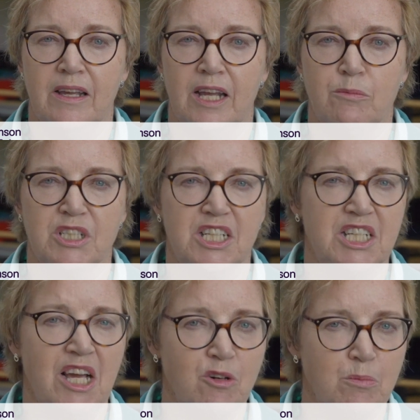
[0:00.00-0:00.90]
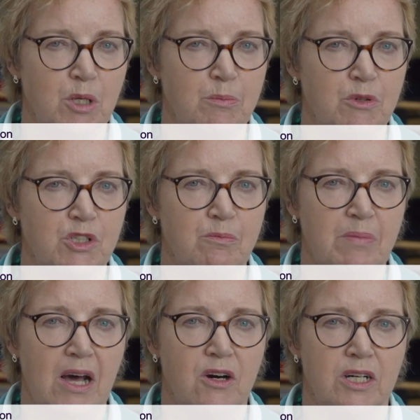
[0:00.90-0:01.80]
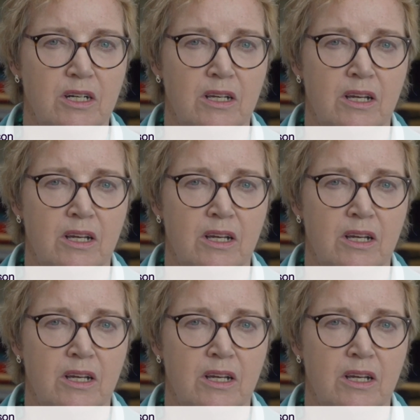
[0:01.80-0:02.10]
It was a terrible abuse of power